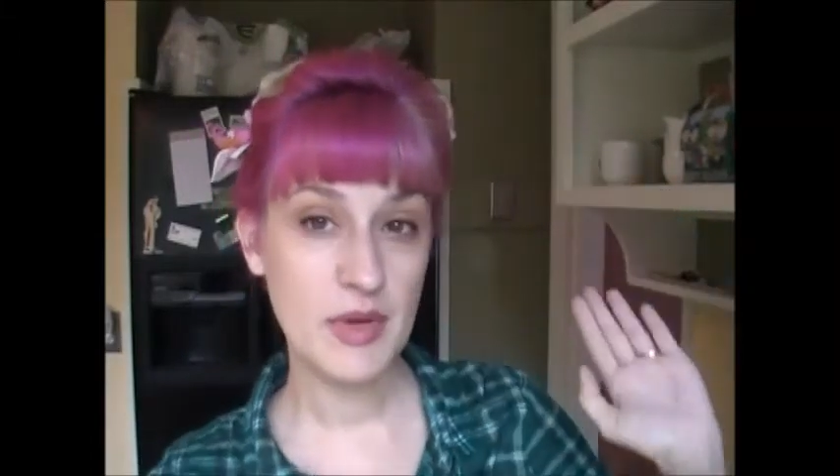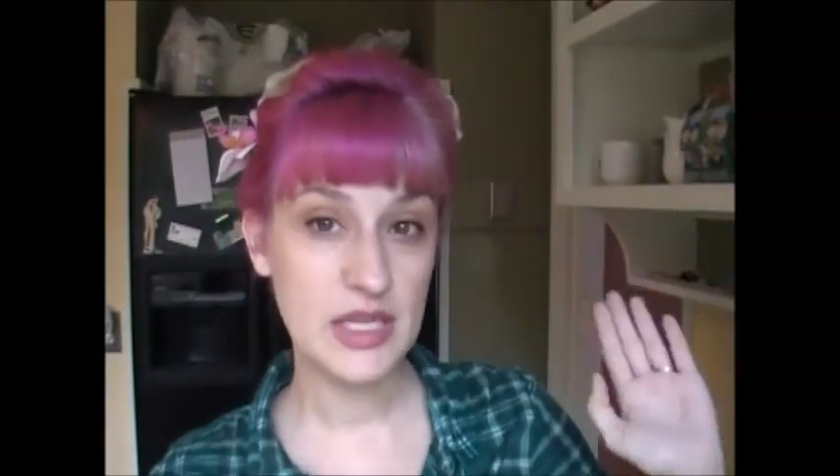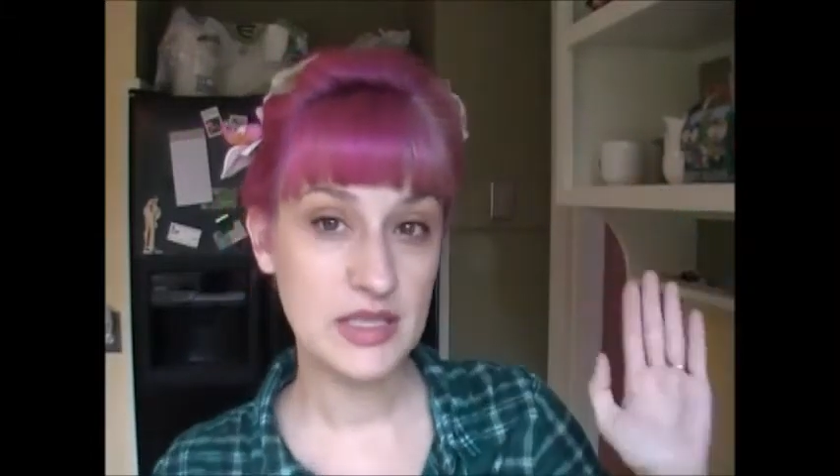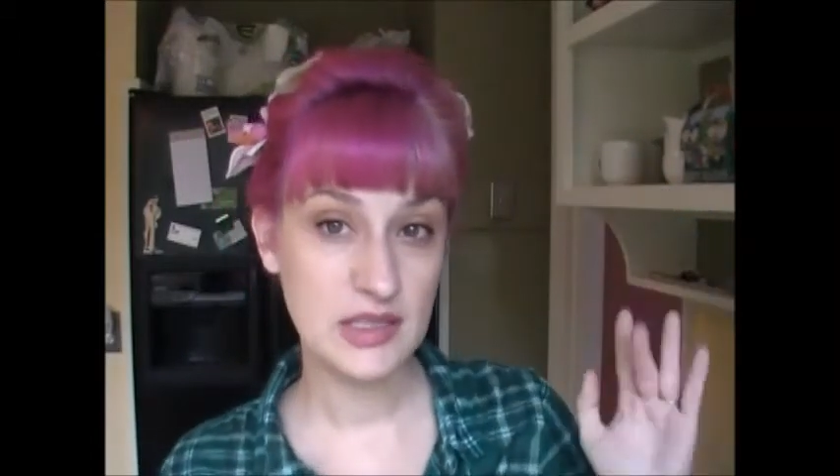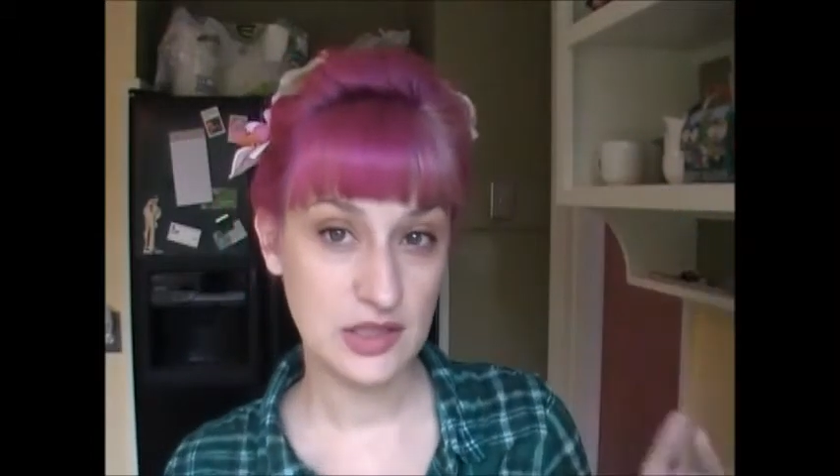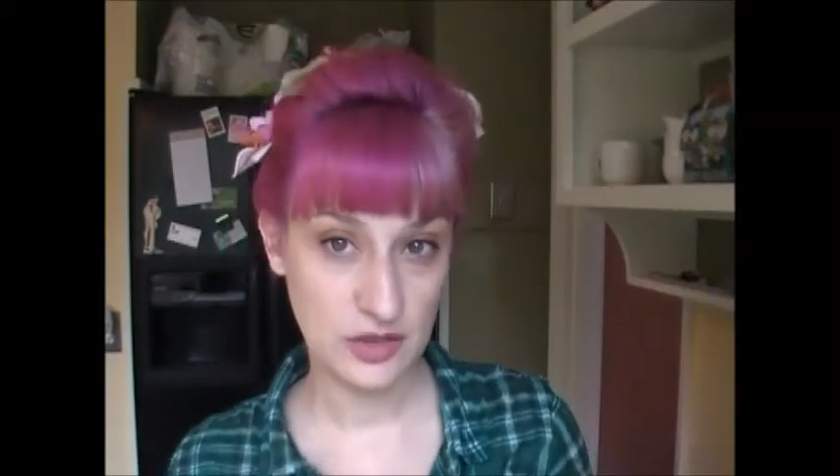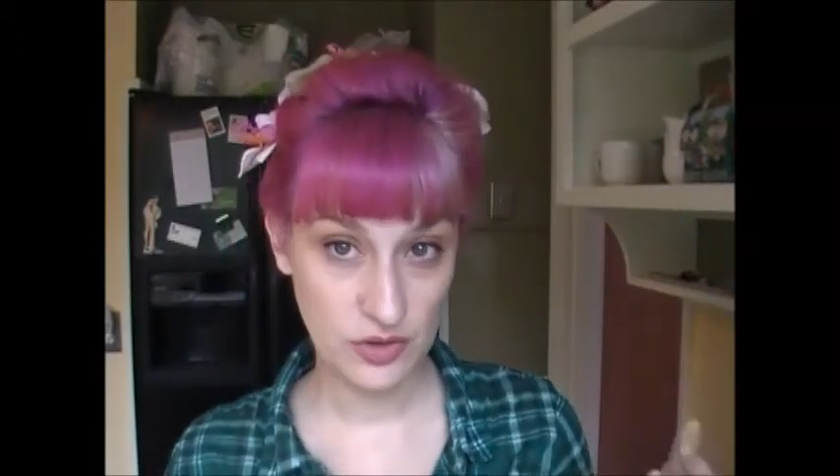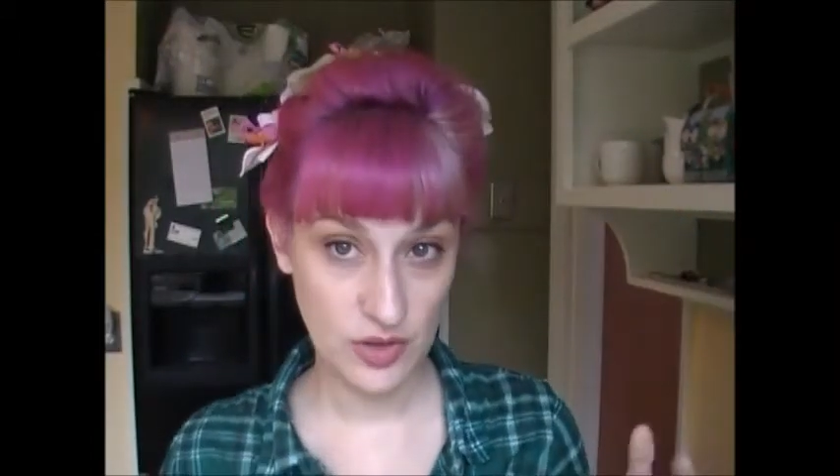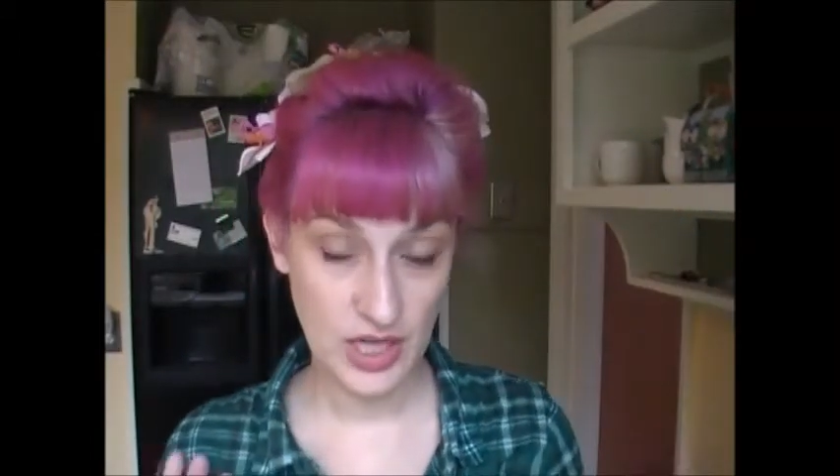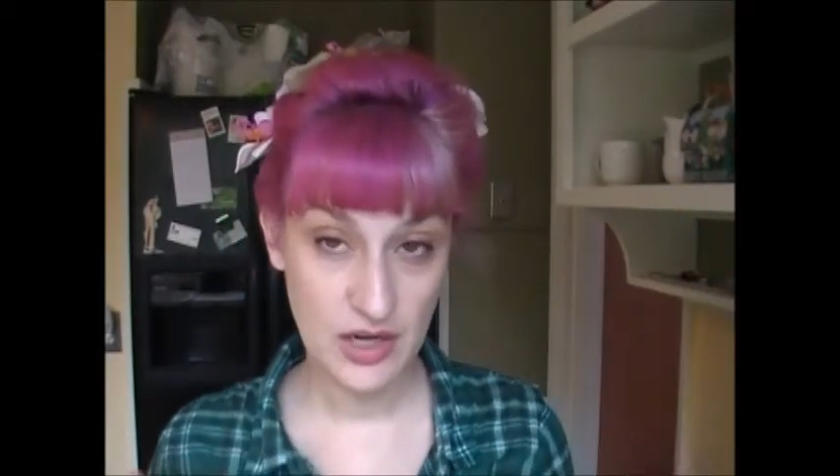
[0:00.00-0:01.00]
but since it's
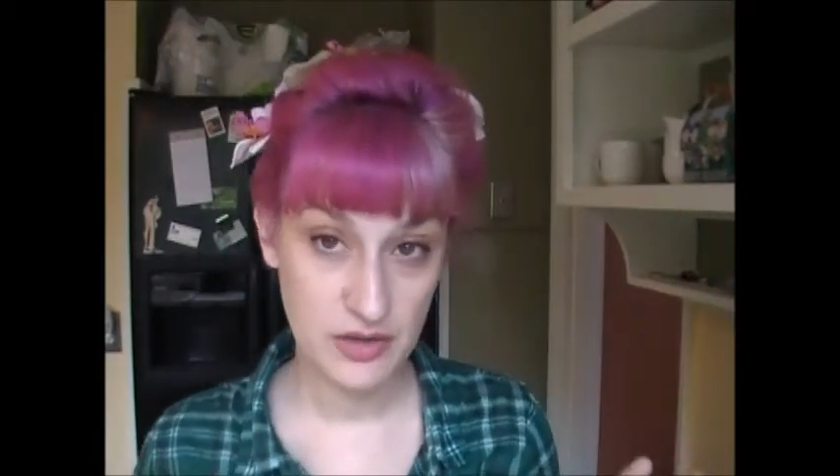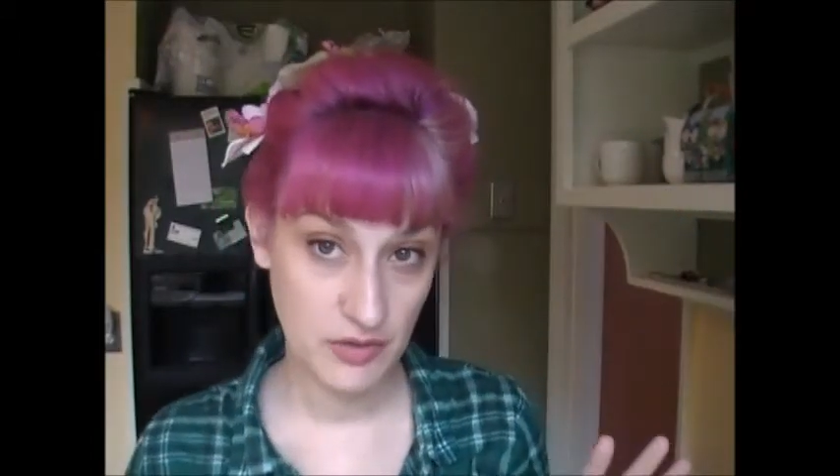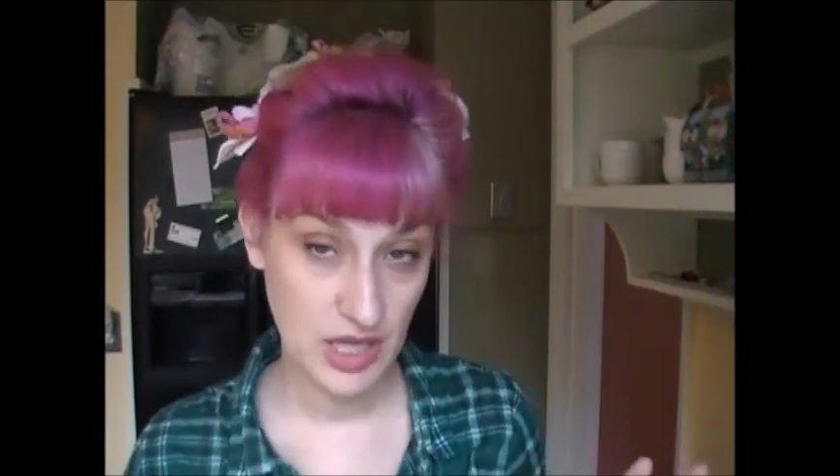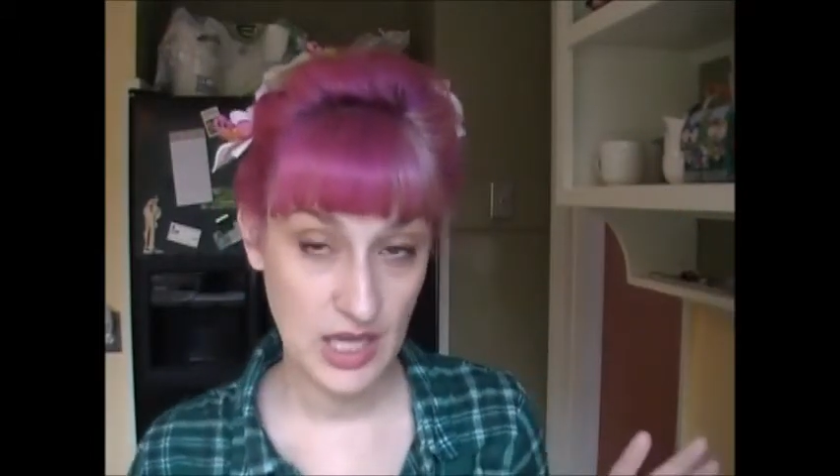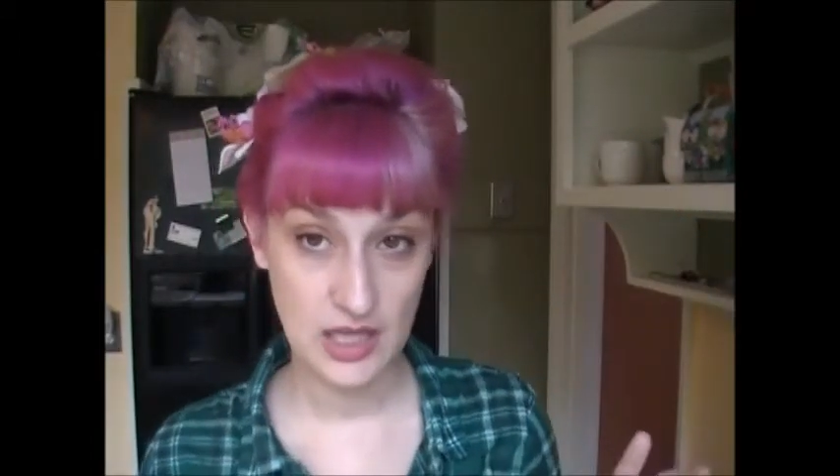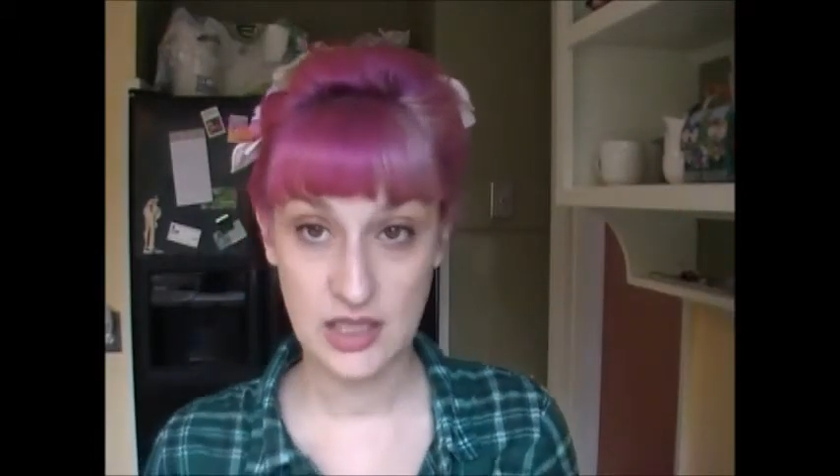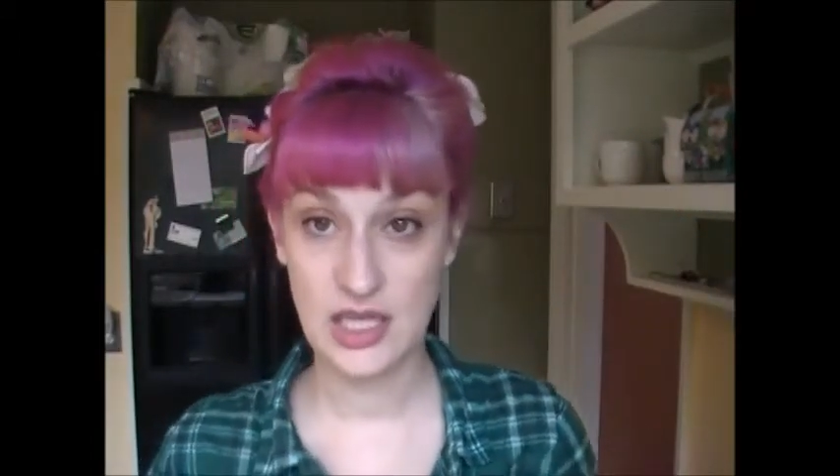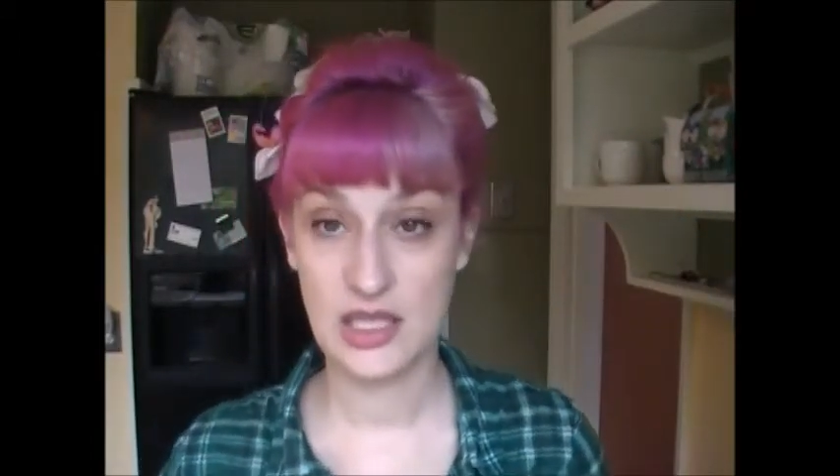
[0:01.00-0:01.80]
short hair, you can't get